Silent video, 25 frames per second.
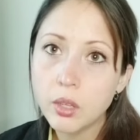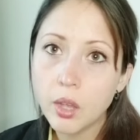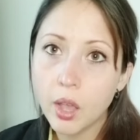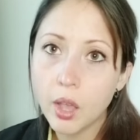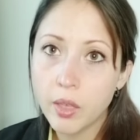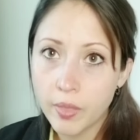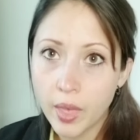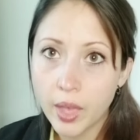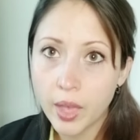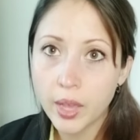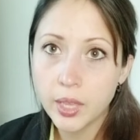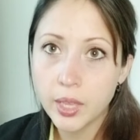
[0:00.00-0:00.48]

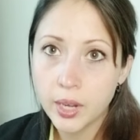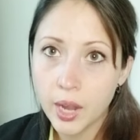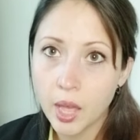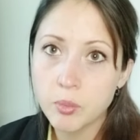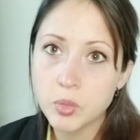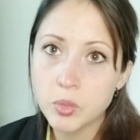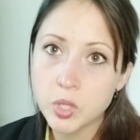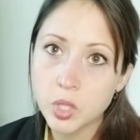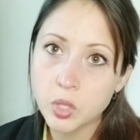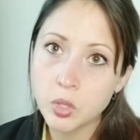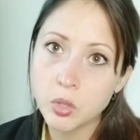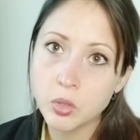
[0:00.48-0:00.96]
and that can
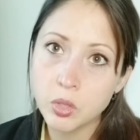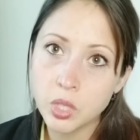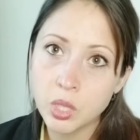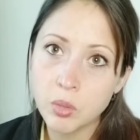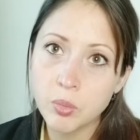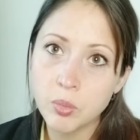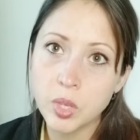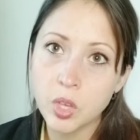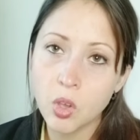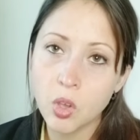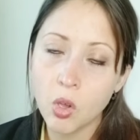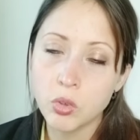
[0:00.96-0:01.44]
absolutely
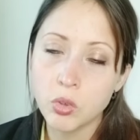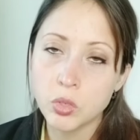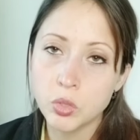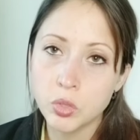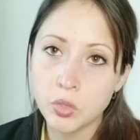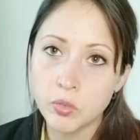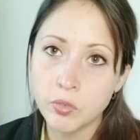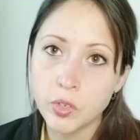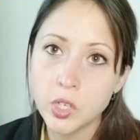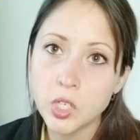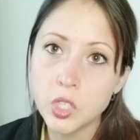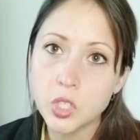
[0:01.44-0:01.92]
be
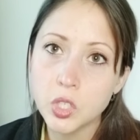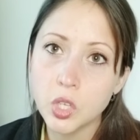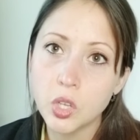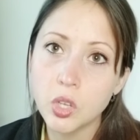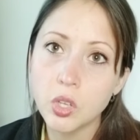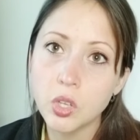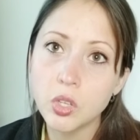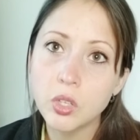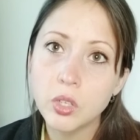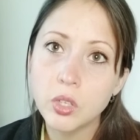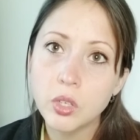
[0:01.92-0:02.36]
controversial.